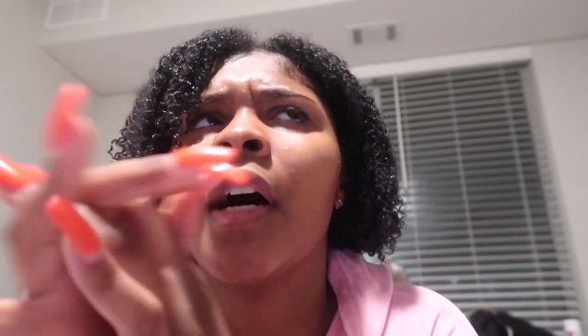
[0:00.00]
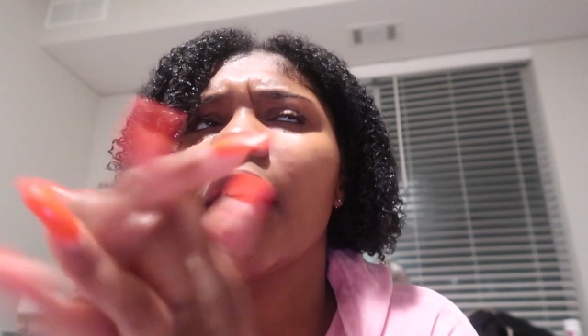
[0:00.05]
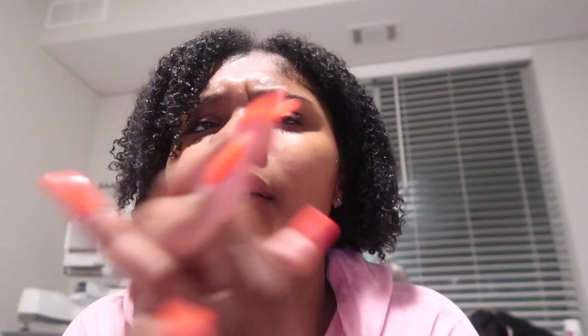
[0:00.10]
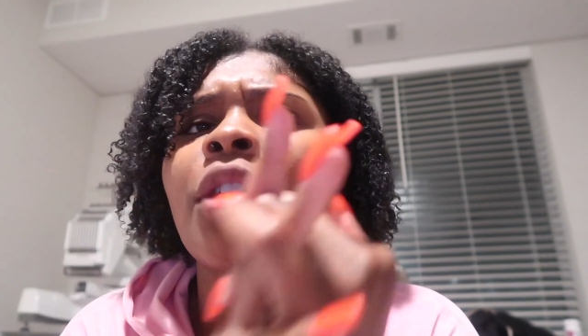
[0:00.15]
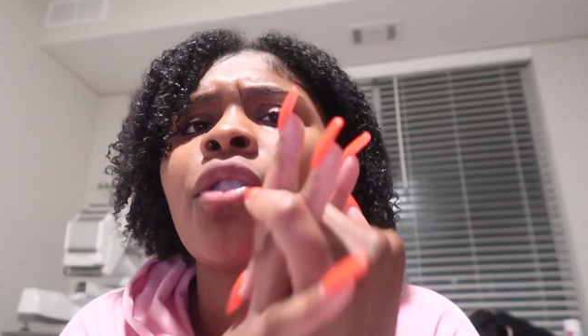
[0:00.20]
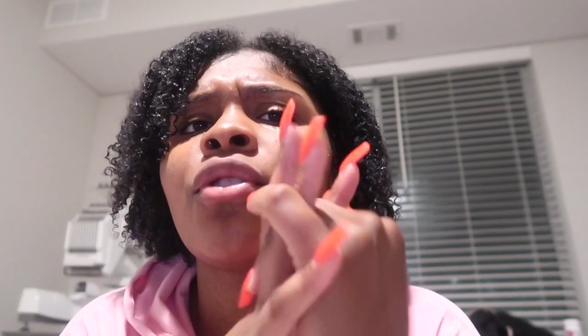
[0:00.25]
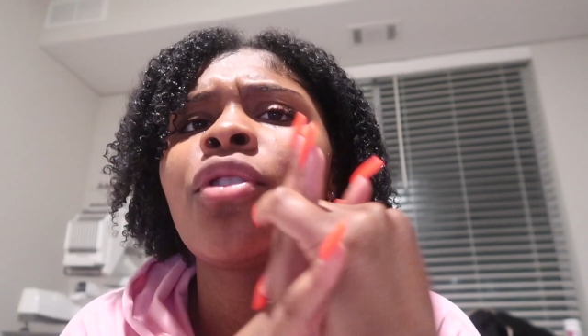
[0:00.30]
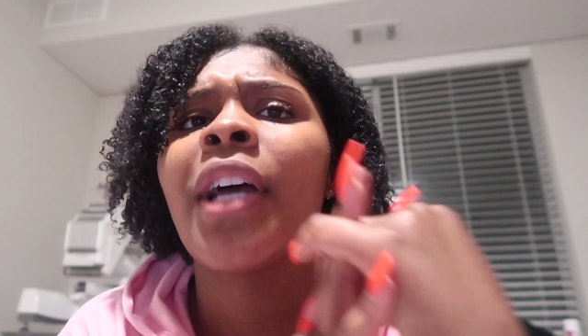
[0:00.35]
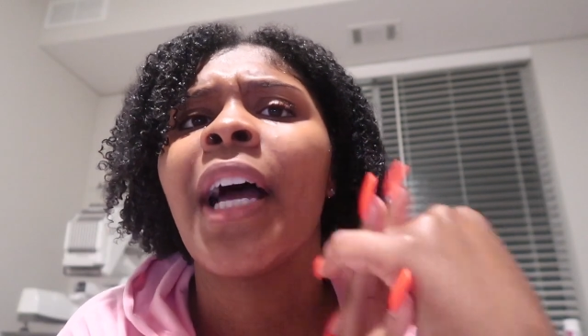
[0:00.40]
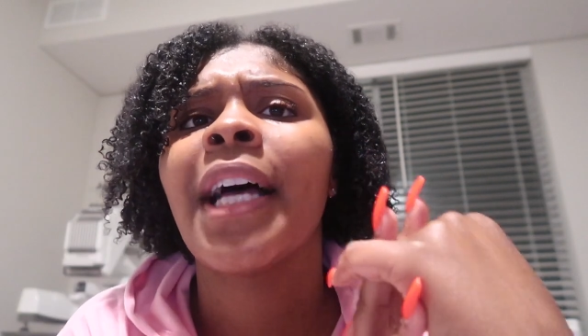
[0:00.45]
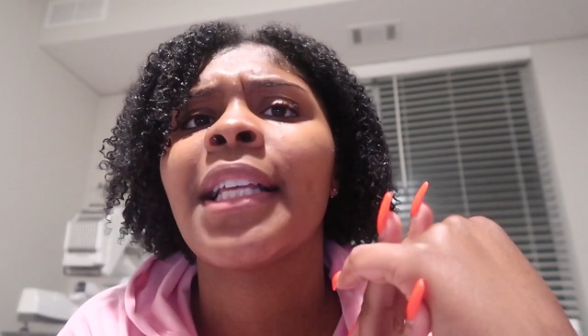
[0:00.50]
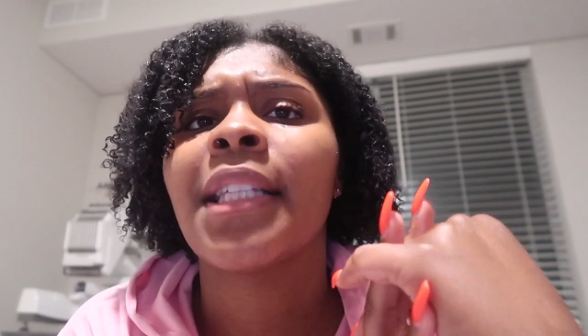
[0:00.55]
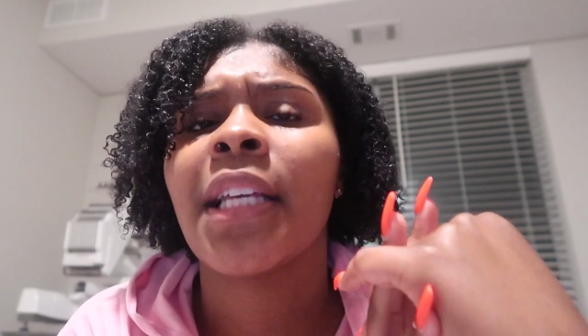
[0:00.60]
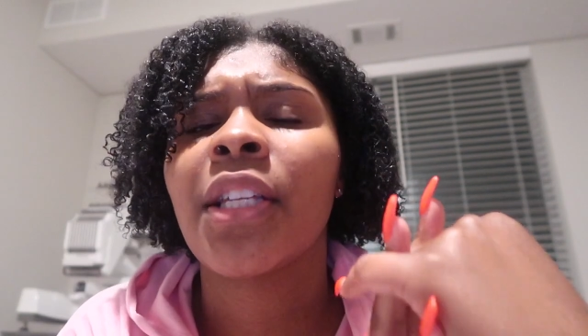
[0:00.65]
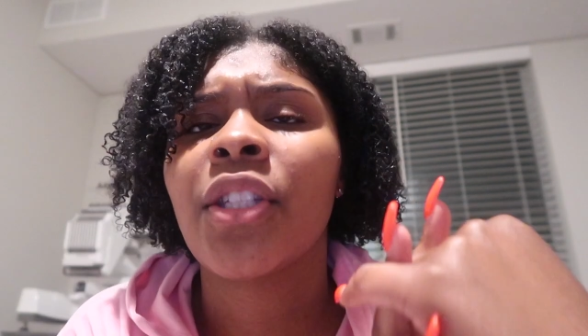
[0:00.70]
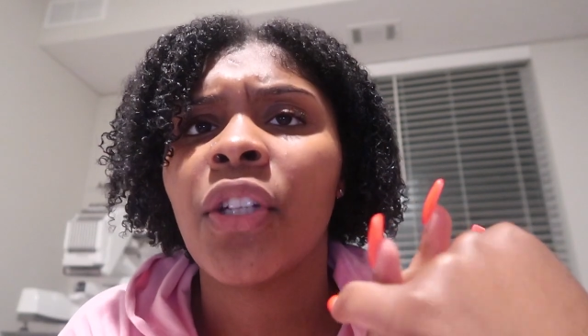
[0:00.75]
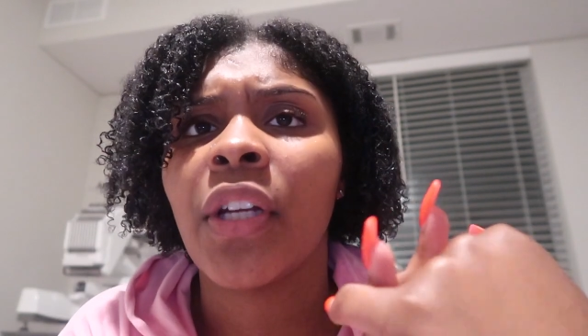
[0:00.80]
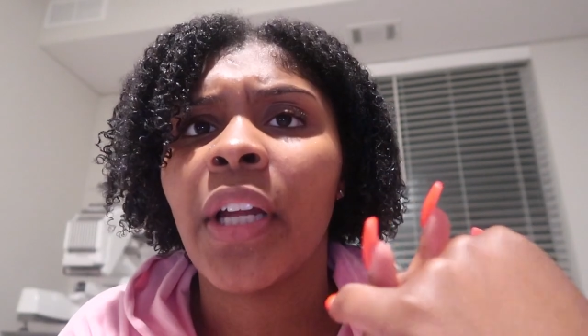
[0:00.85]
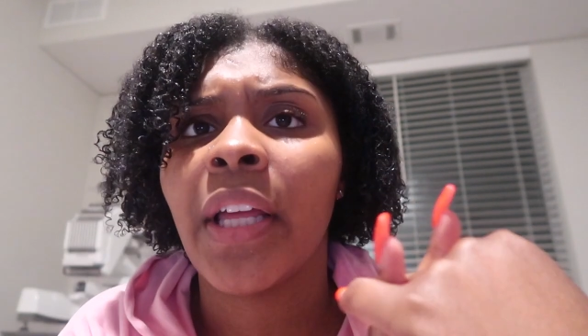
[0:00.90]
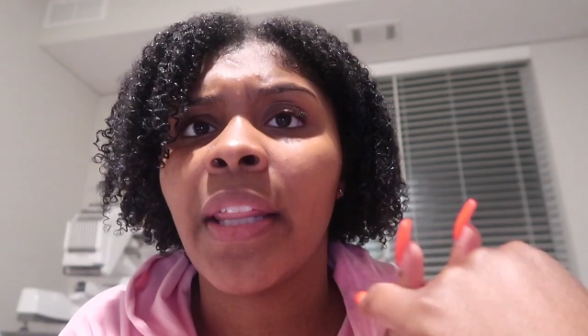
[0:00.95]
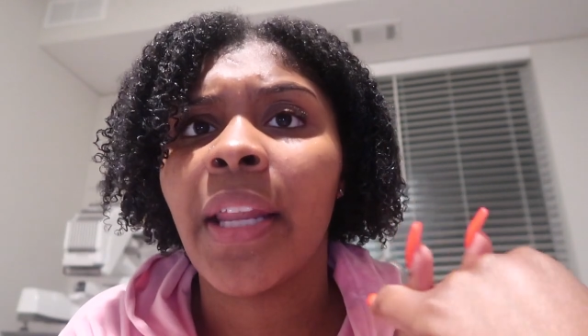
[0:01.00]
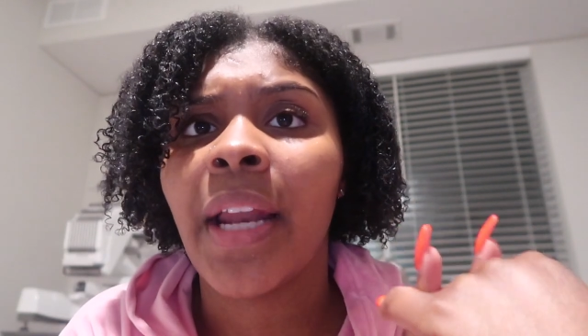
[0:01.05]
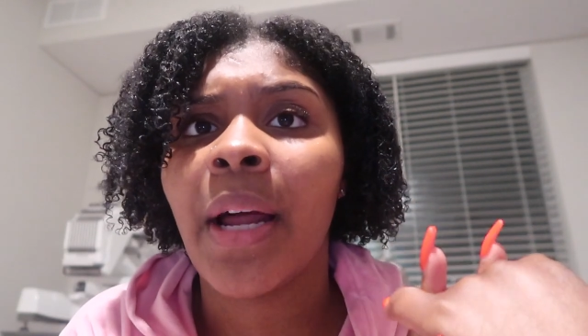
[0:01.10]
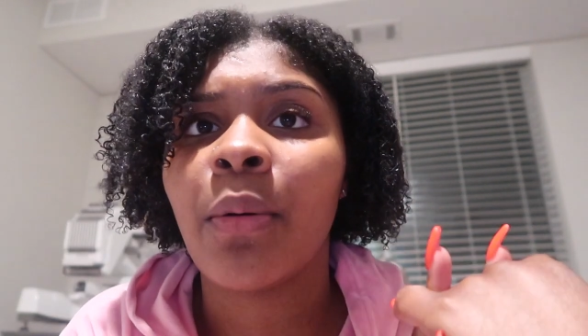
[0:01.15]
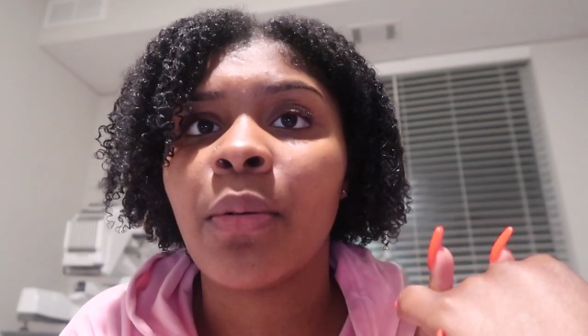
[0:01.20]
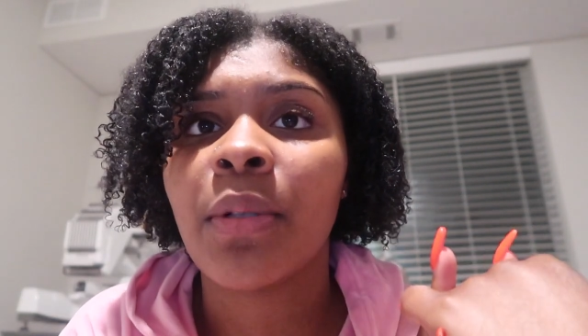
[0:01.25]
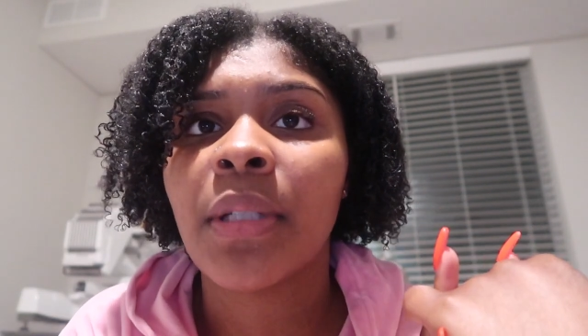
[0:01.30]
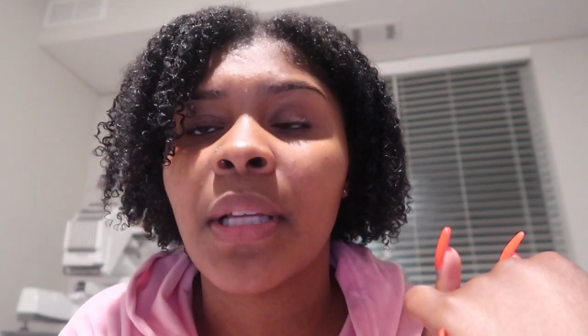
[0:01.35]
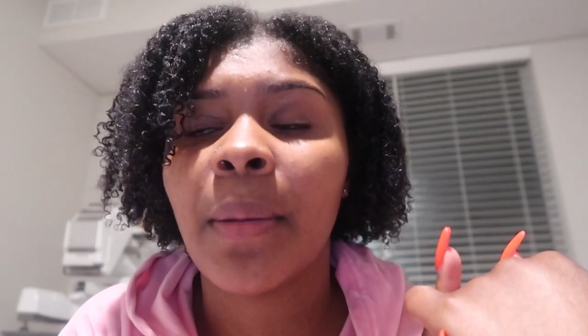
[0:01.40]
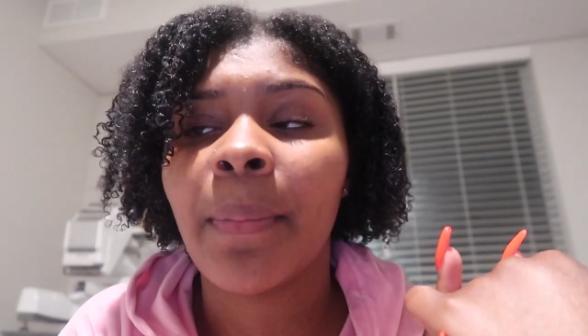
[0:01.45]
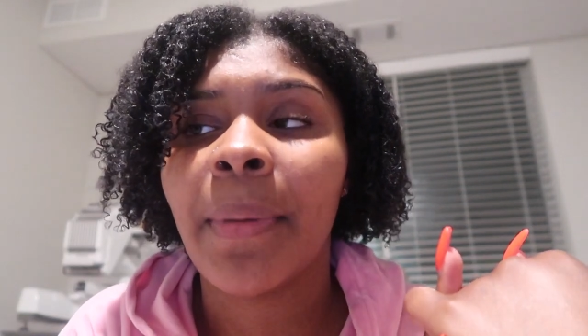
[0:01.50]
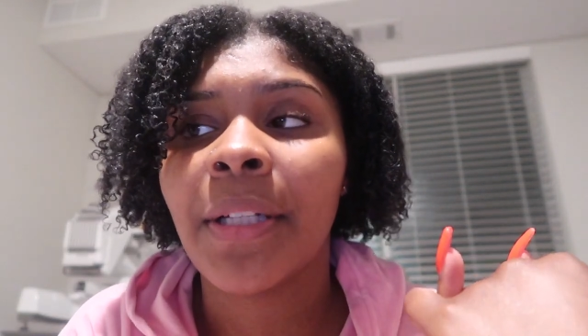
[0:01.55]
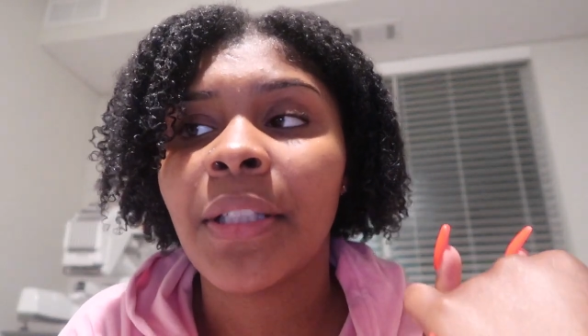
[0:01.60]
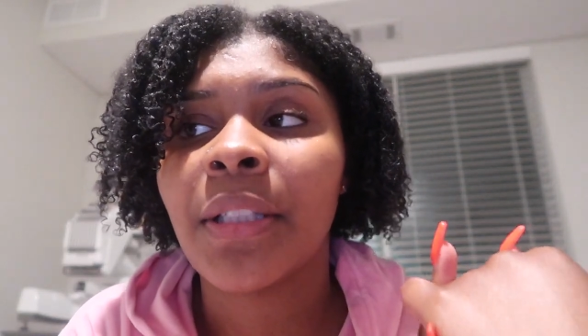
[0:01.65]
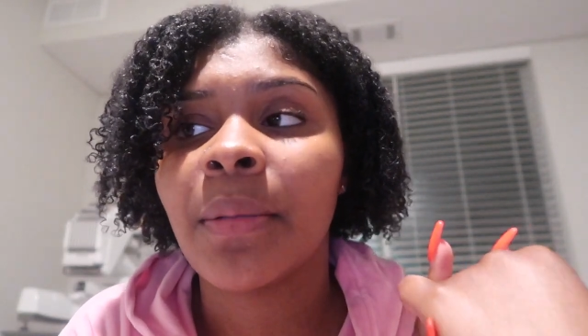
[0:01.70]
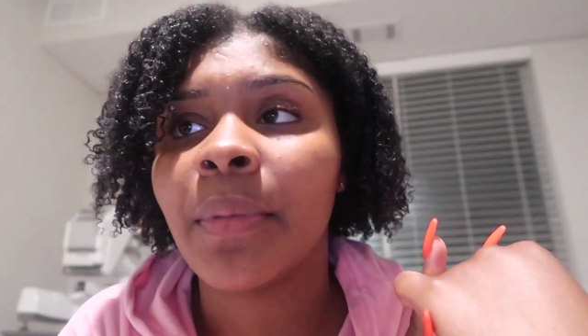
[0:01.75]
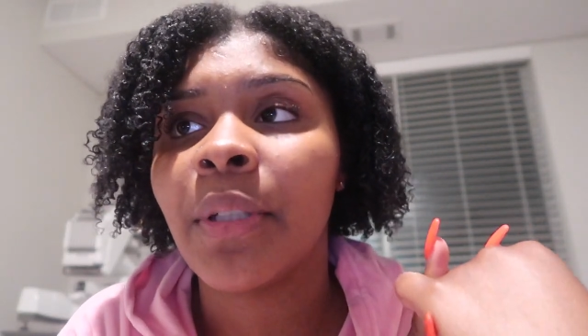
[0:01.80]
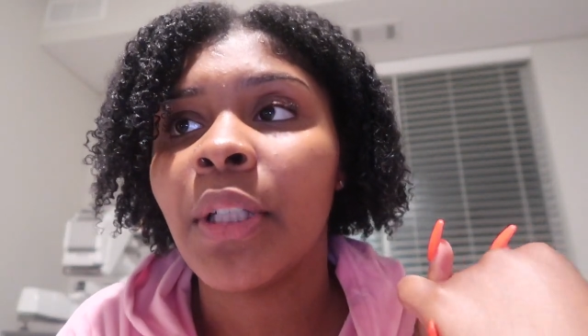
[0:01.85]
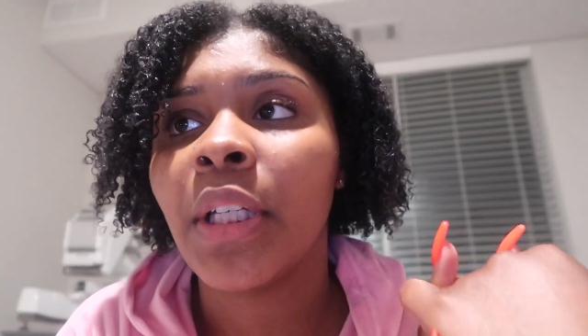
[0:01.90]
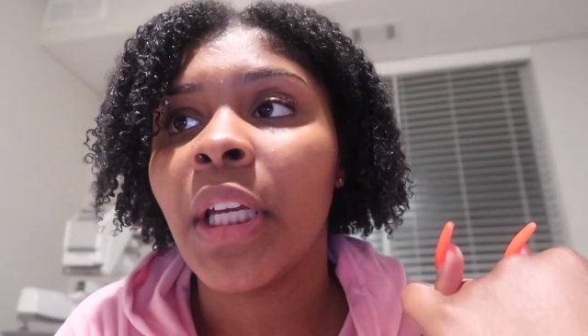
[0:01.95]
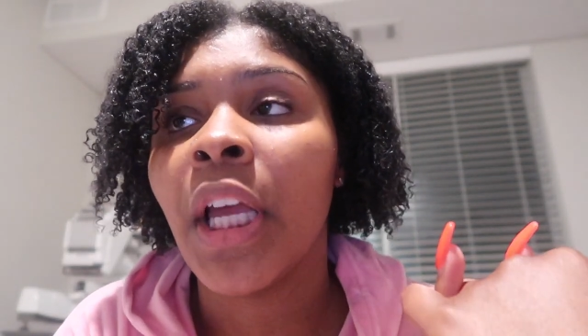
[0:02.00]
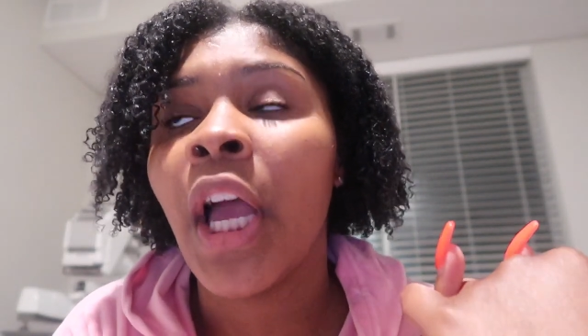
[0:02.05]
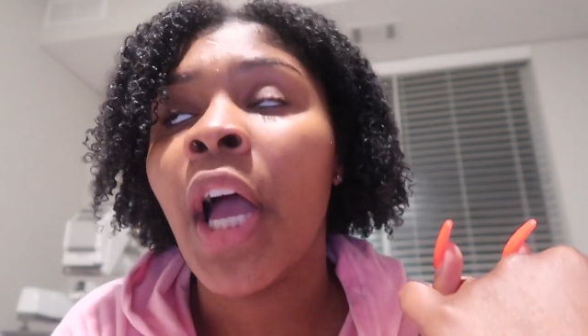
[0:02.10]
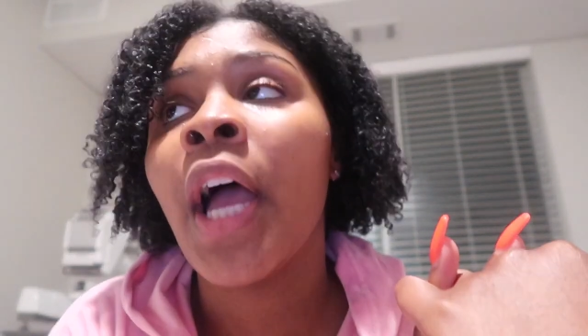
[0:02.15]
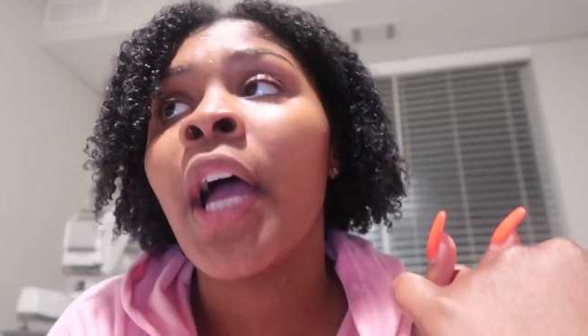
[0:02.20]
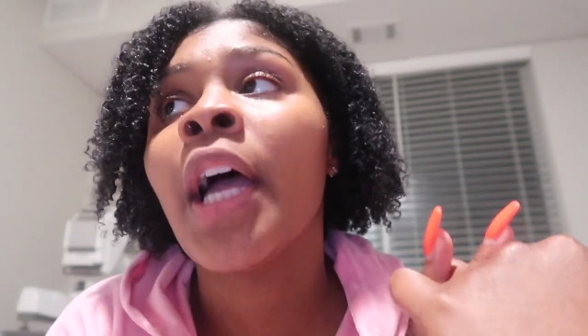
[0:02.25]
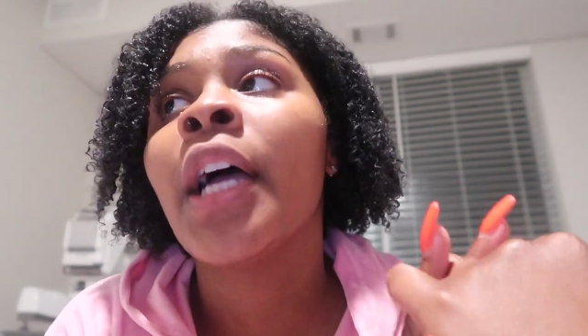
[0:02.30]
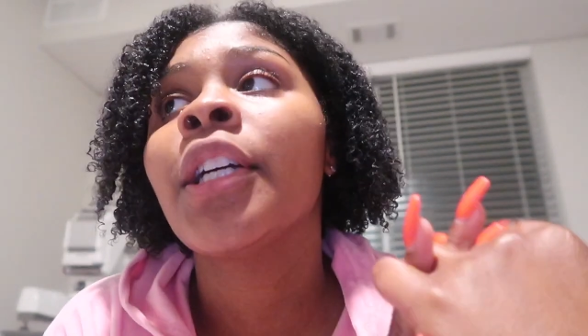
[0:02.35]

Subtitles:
I told you guys yesterday that I was about to be